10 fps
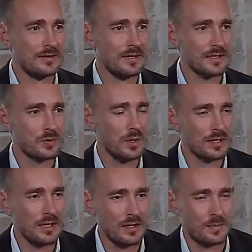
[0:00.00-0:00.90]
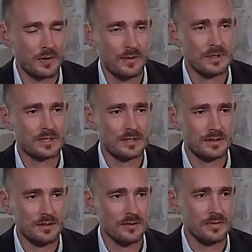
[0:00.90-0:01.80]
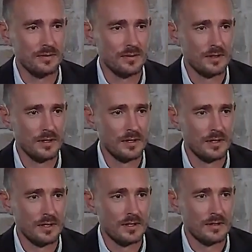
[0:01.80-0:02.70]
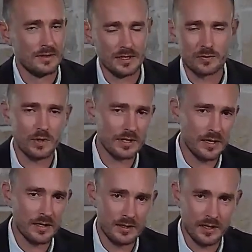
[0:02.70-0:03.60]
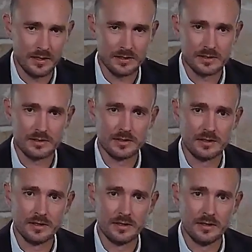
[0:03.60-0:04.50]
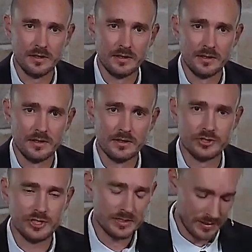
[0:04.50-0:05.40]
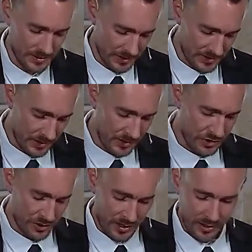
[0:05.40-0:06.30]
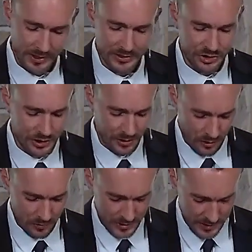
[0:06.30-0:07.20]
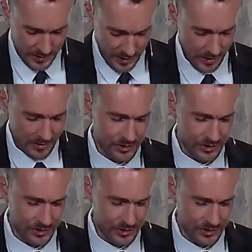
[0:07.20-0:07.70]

That's what God promised to do. That's what God does. Jesus is not generic G-O-D God.